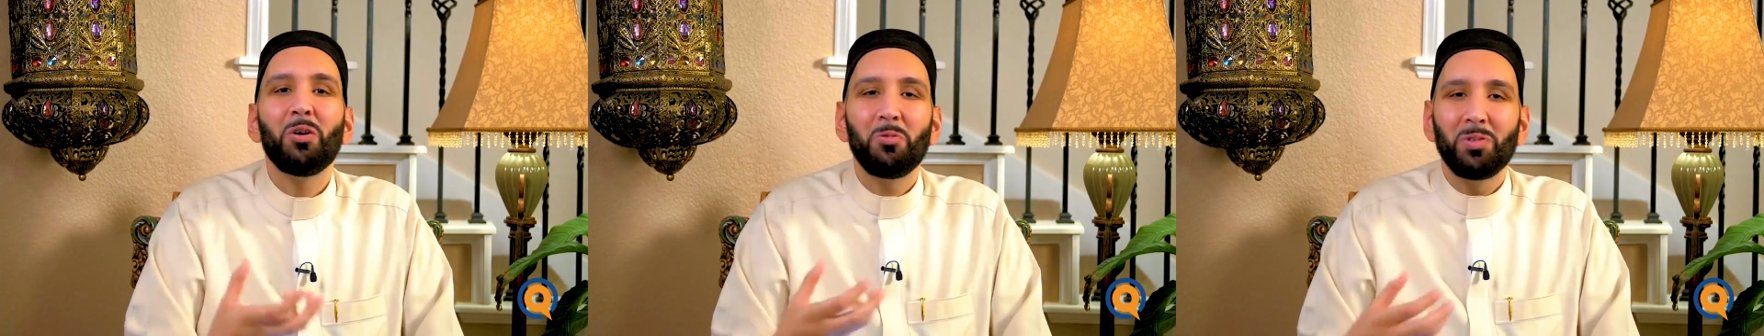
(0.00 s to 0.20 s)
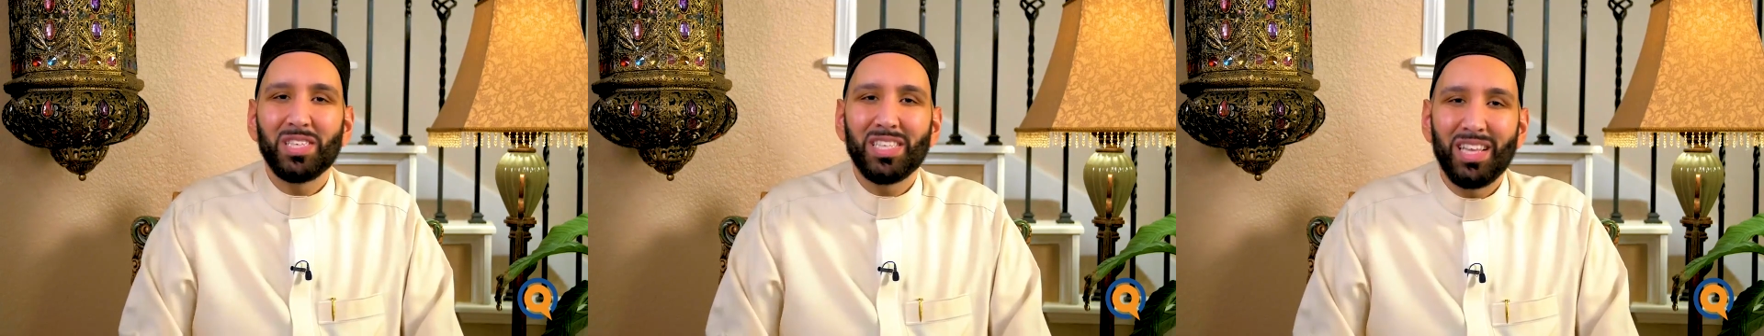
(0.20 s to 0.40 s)

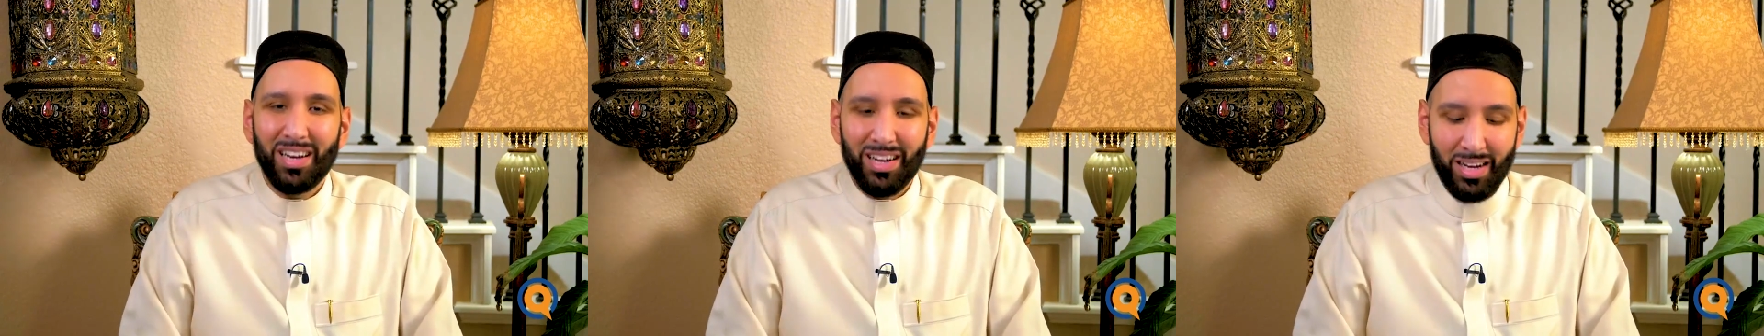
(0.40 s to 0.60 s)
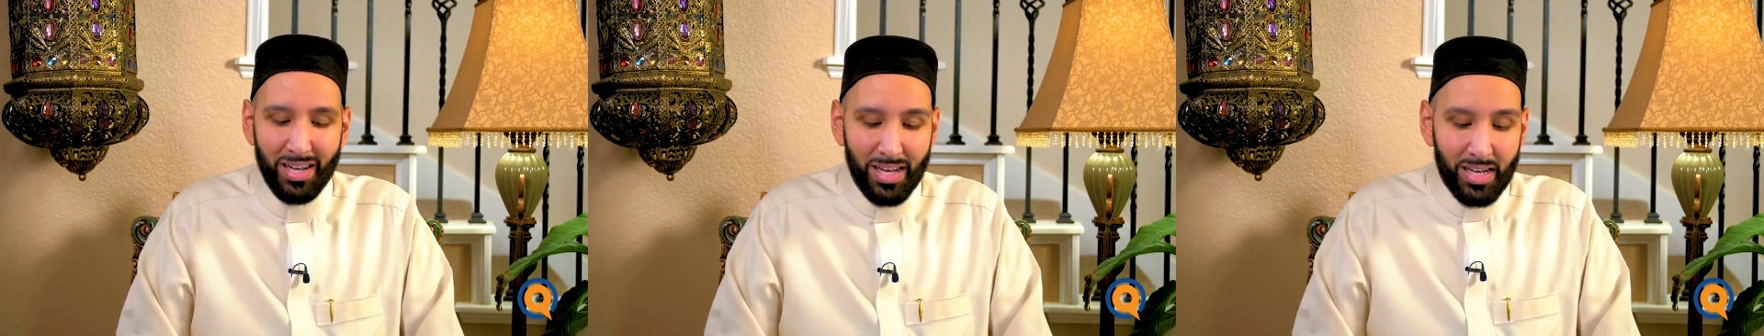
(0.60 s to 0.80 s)
was
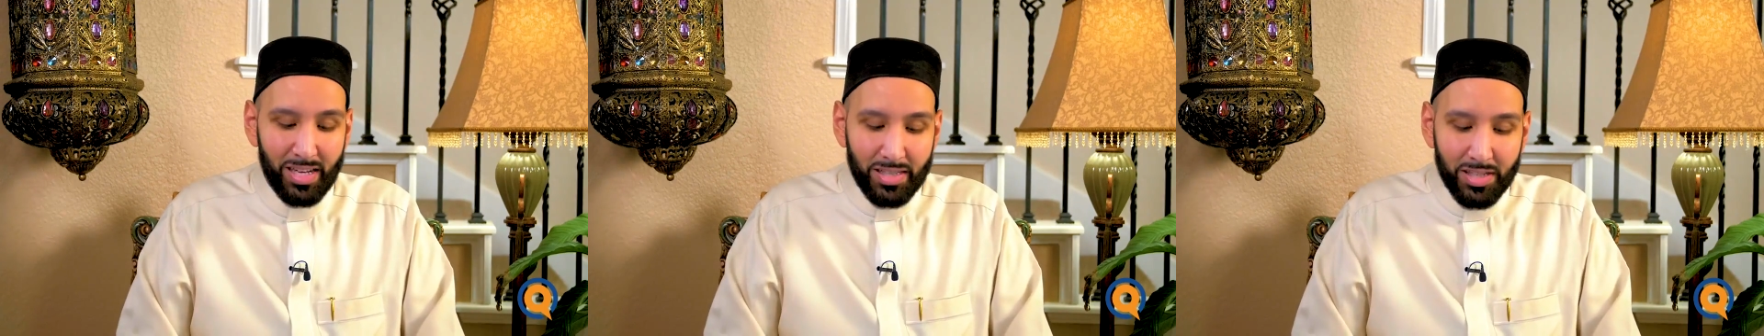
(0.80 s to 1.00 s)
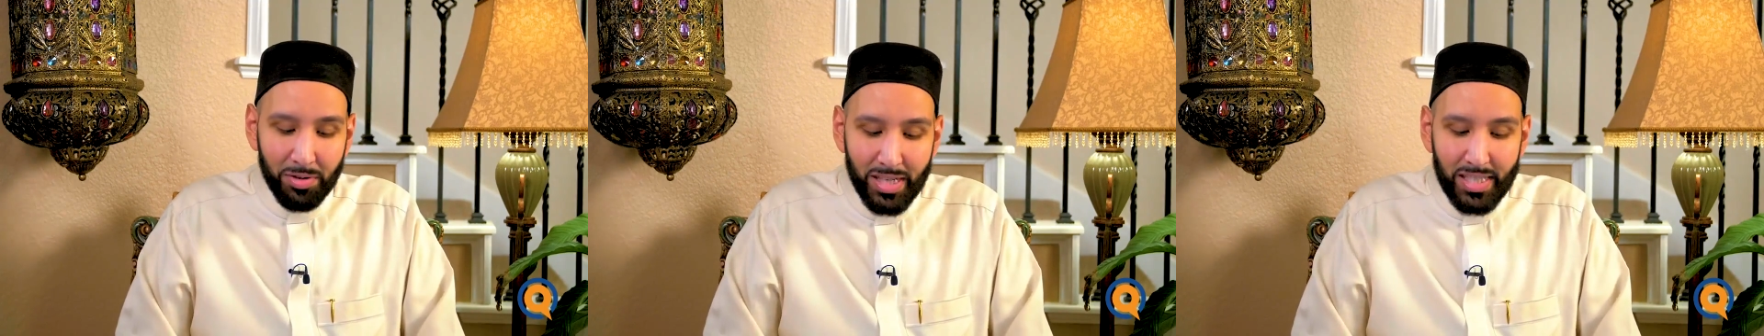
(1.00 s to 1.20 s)
there.
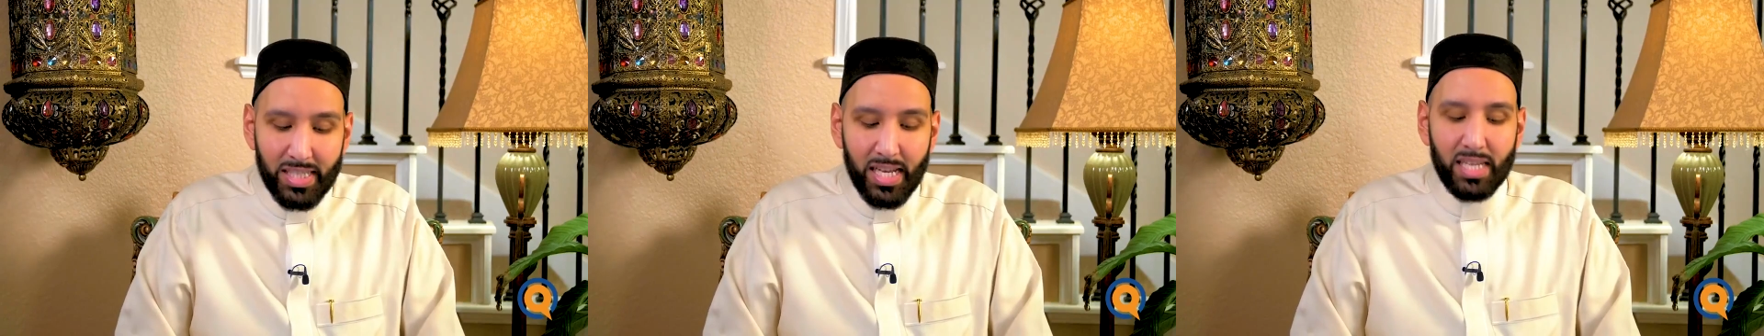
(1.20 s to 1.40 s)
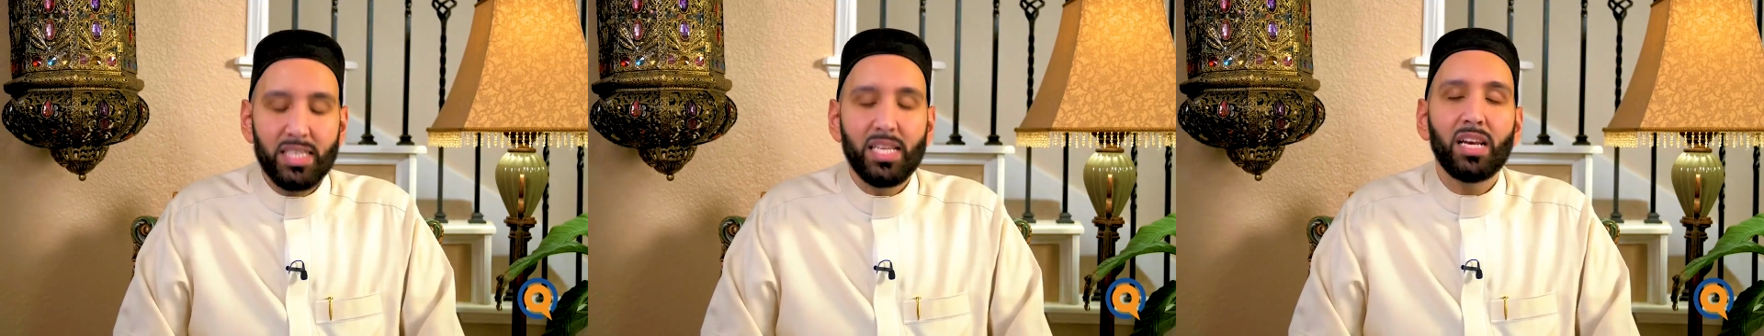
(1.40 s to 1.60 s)
So he
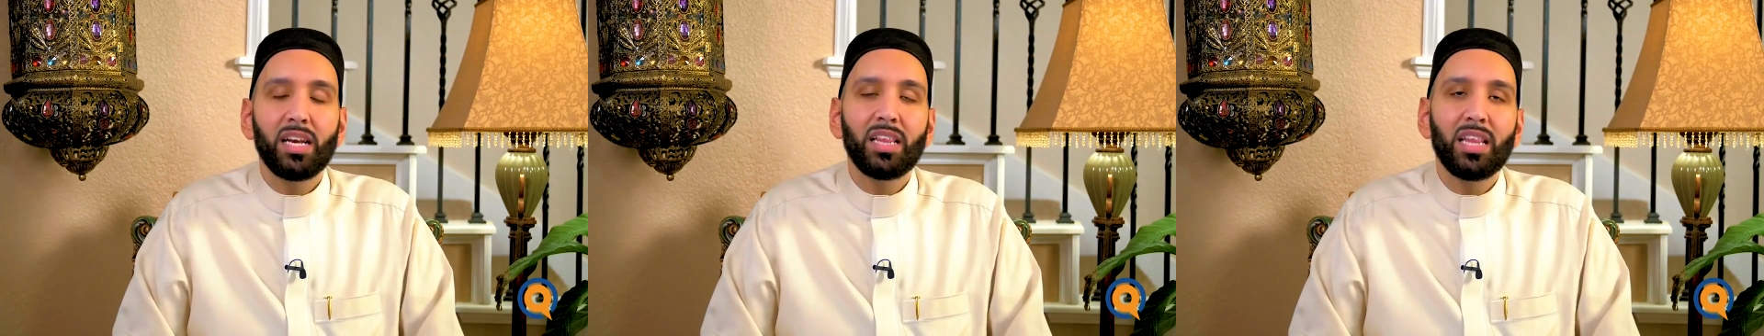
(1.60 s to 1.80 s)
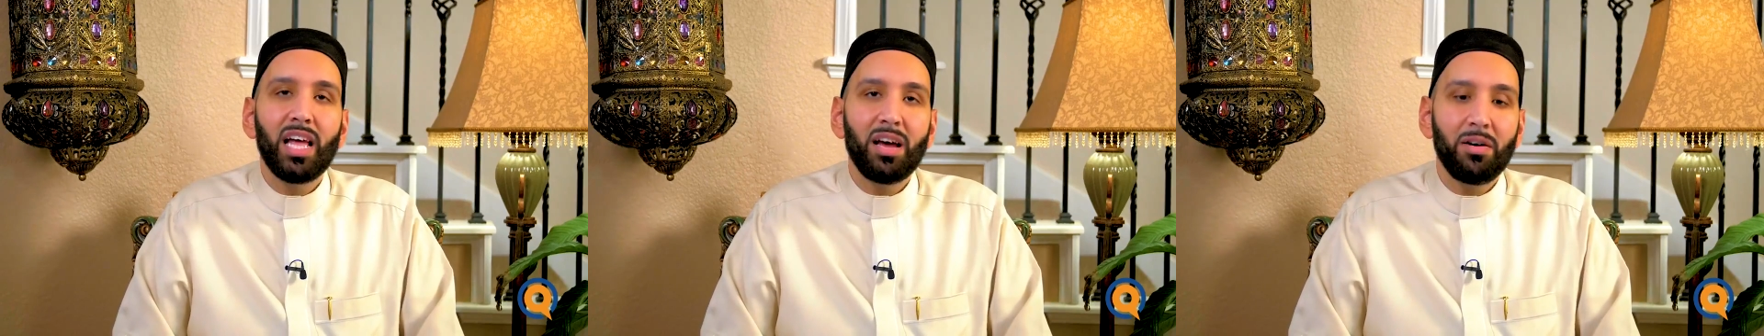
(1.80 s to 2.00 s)
said,
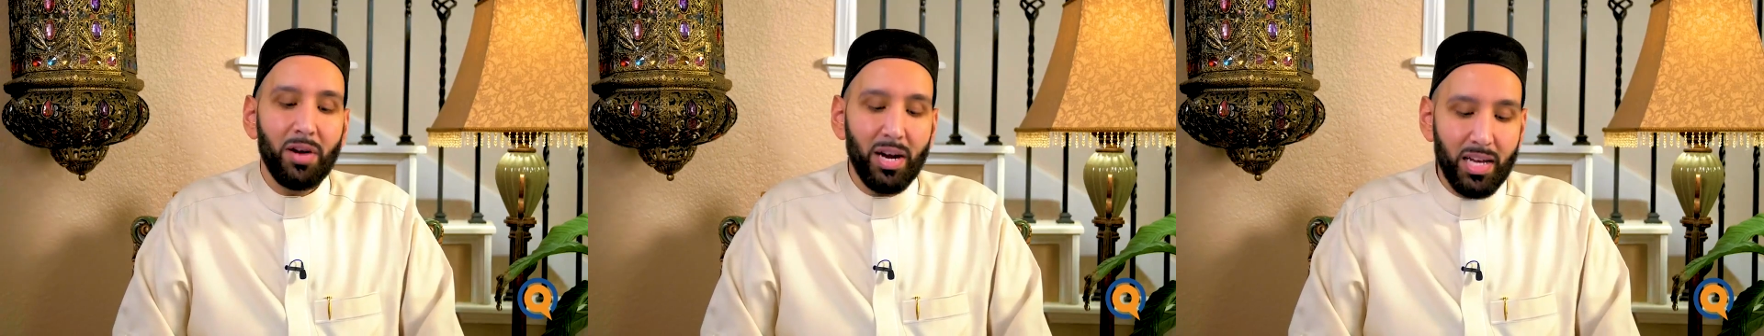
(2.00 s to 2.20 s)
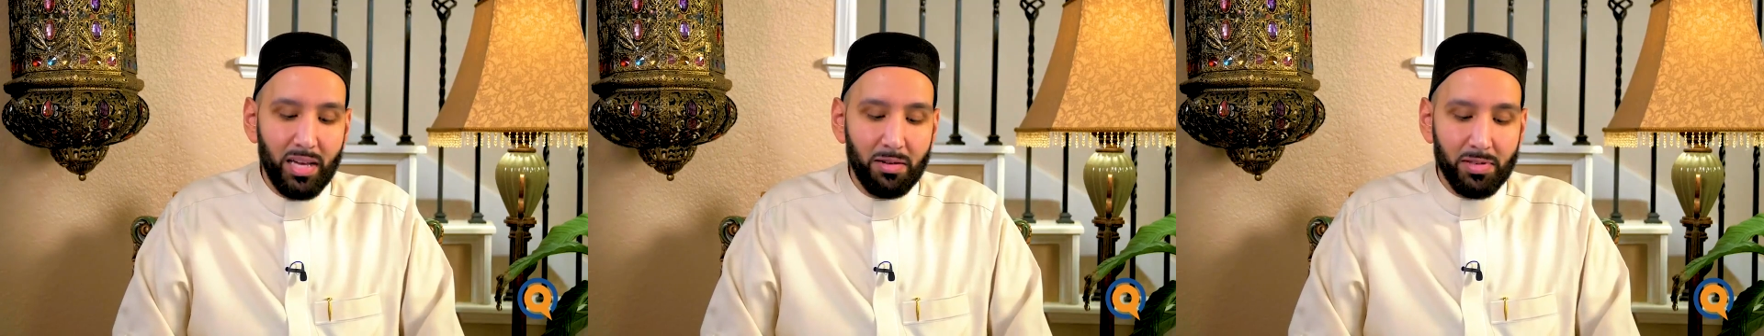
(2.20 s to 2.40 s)
sallallahu alaihi